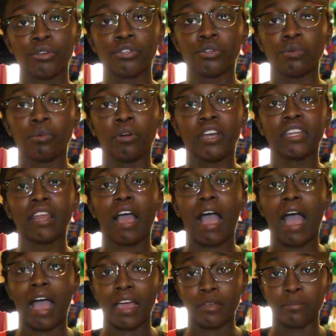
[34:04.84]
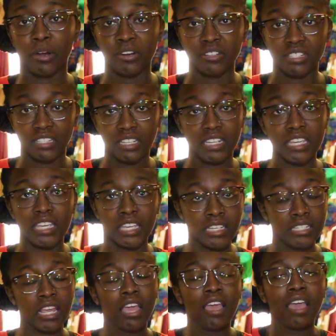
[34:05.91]
you what I personally
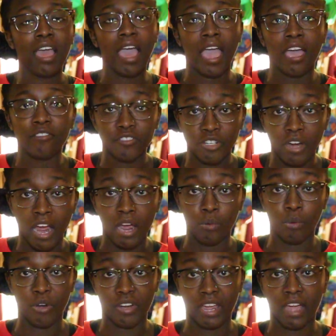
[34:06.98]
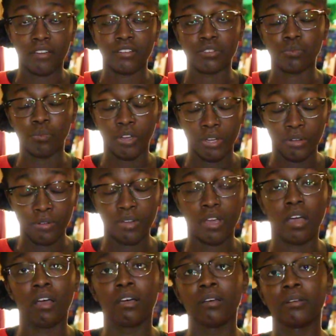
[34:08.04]
eat after I work out as well.
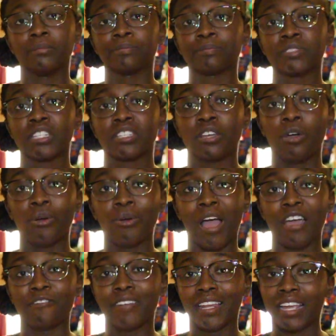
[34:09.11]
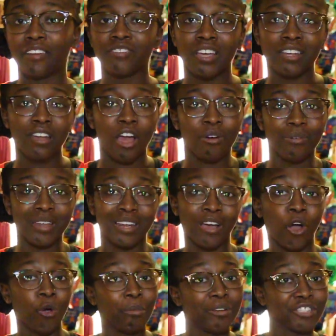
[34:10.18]
Um, so I feel like I've done already a
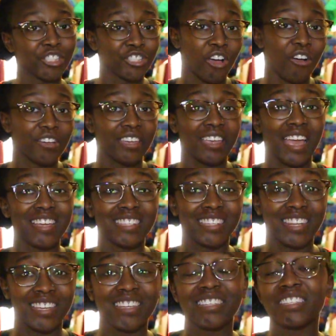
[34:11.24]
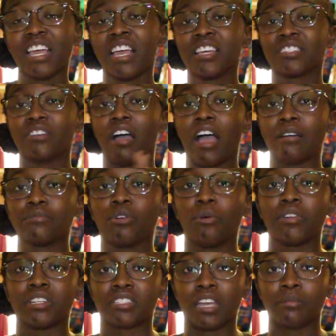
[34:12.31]
whole bunch of talking as it is, so I'm
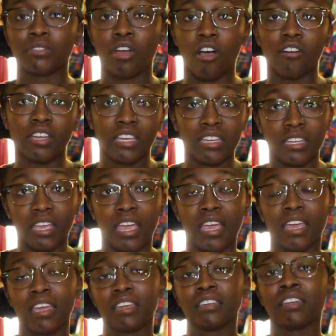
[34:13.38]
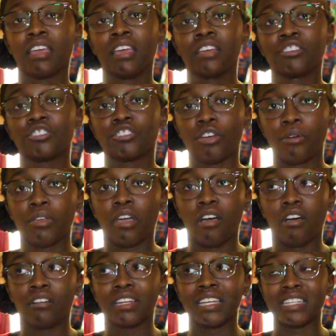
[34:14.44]
going to stop talking and show
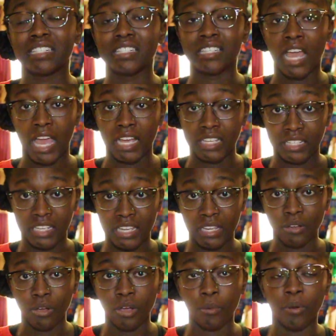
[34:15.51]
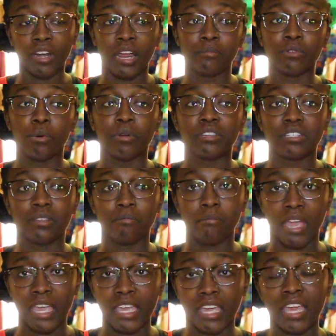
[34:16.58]
y'all exactly what I'm going to
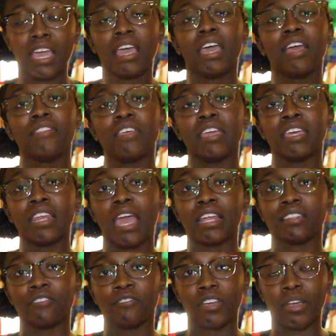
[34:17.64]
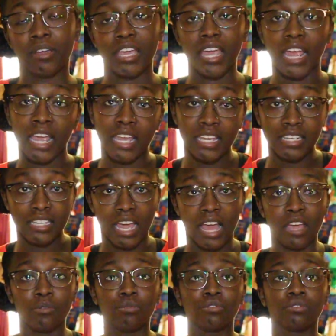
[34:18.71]
make, and then at the very end
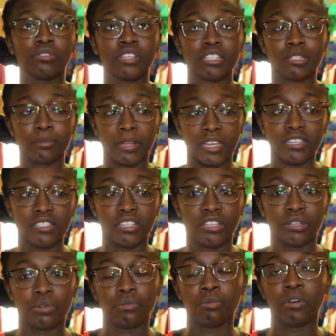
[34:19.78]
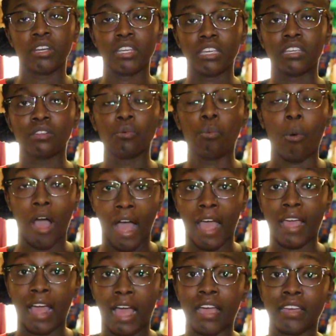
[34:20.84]
I will explain to you what eat
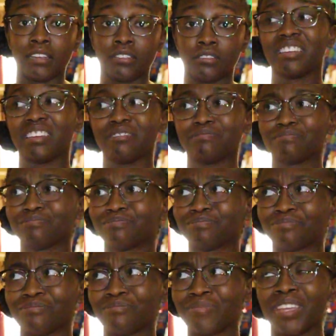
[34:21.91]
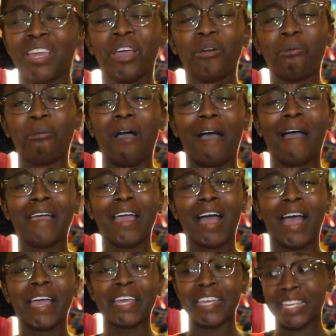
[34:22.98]
why I why
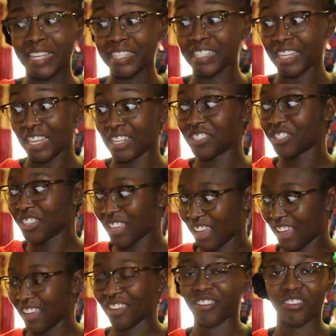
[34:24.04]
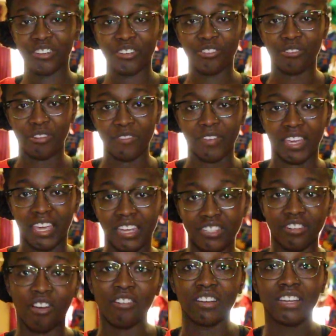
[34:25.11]
I eat each thing. Good grief, I can't
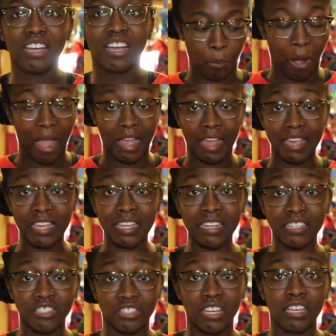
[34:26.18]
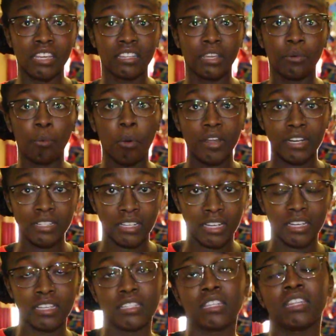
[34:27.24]
talk. Why I eat each thing, and then what it
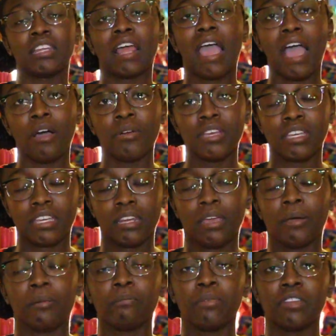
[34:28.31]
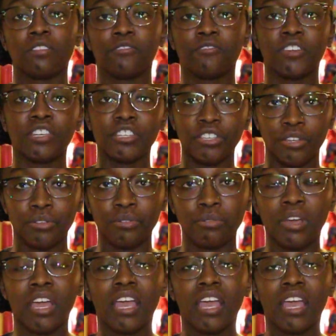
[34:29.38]
does, and then how it can help benefit you